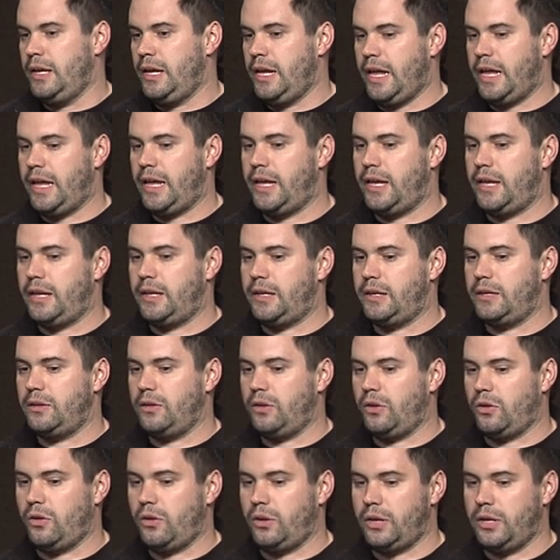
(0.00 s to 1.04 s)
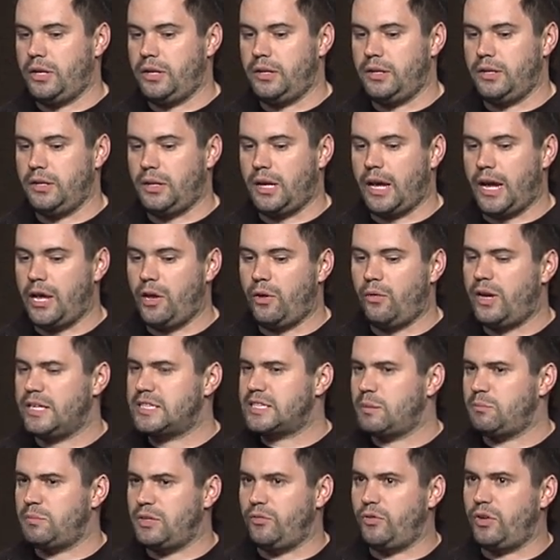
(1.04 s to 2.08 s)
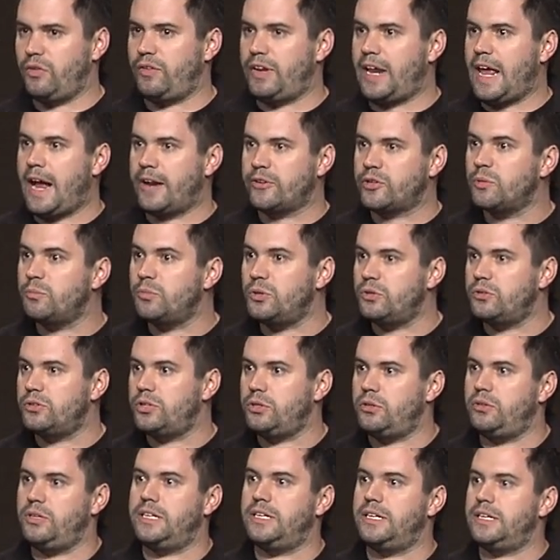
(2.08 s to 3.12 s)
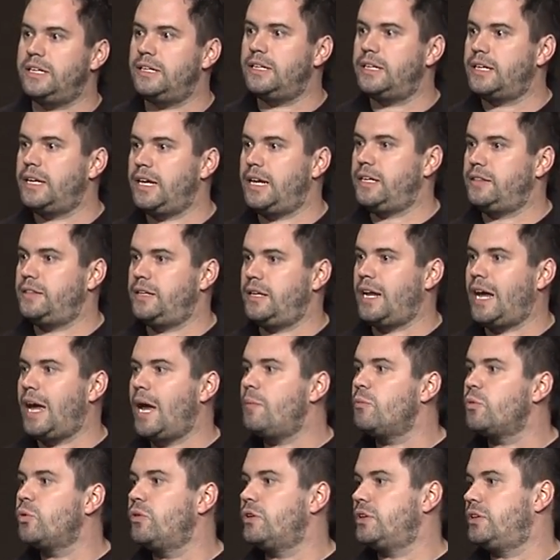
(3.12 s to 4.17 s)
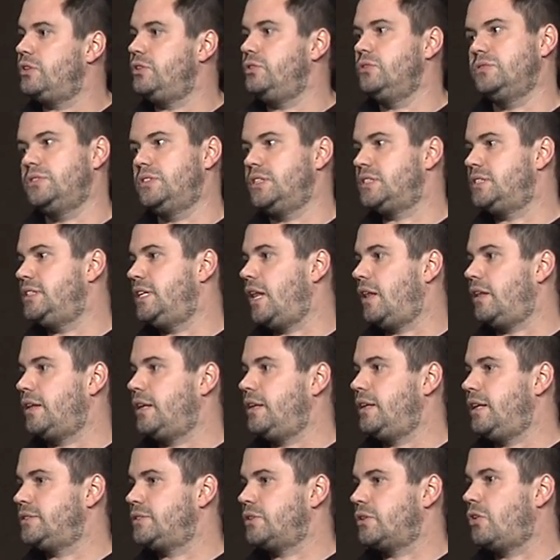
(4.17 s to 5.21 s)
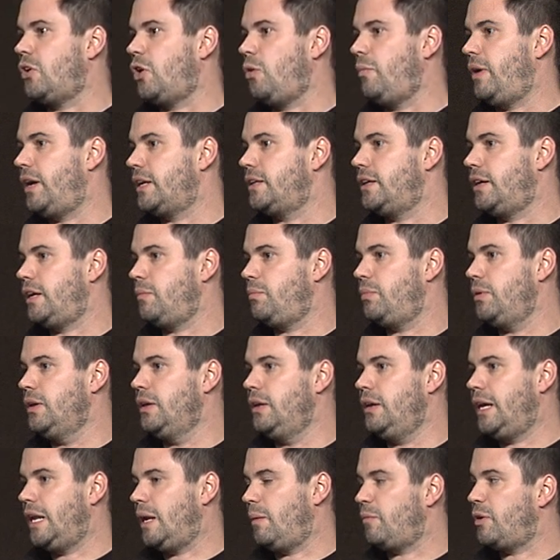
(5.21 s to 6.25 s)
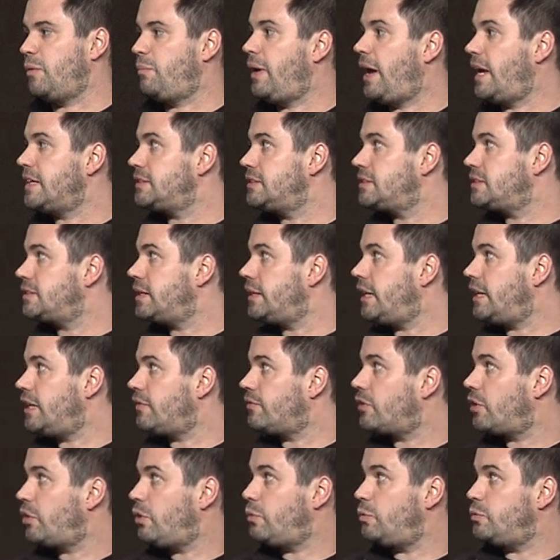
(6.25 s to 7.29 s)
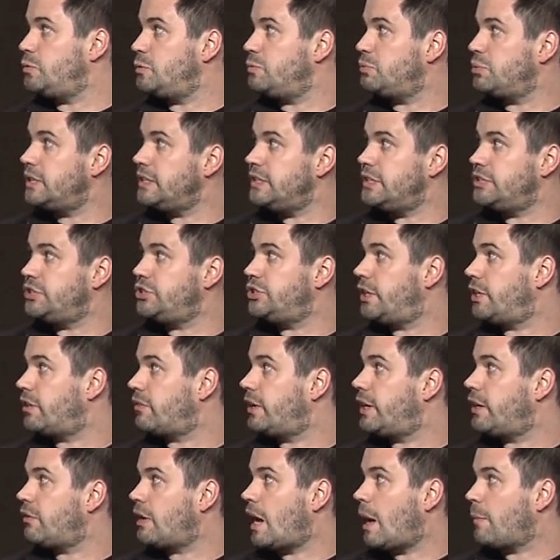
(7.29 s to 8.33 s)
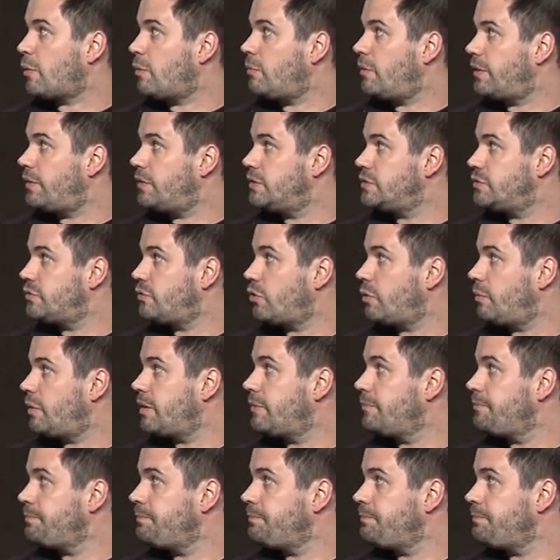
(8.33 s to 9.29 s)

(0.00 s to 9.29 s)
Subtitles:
And on iOS, I believe we have an attribute that you need to indicate that I'm going to use this delegate as a callback type, and I'm going to pass this to native code. Would you please generate wrapper methods for me?